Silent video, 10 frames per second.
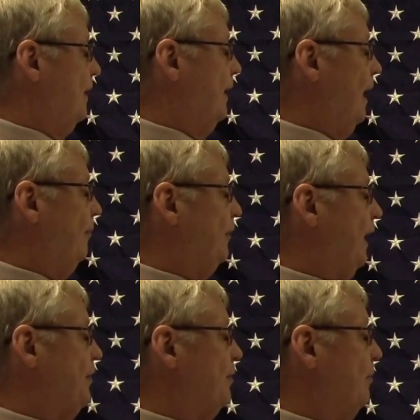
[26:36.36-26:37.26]
the
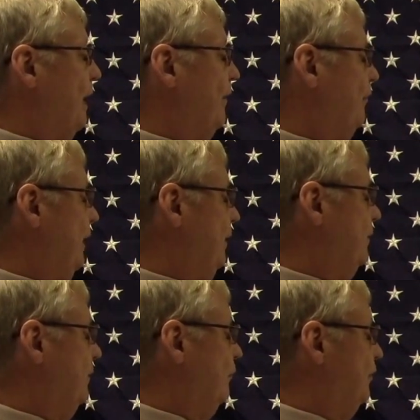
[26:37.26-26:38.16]
application modified
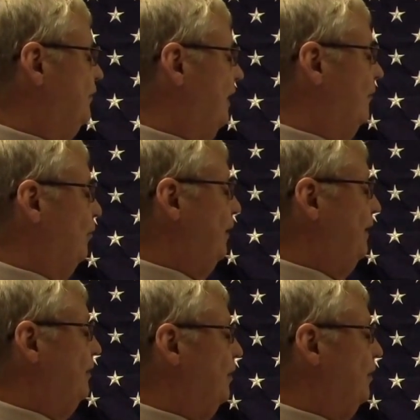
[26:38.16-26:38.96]
for several reasons,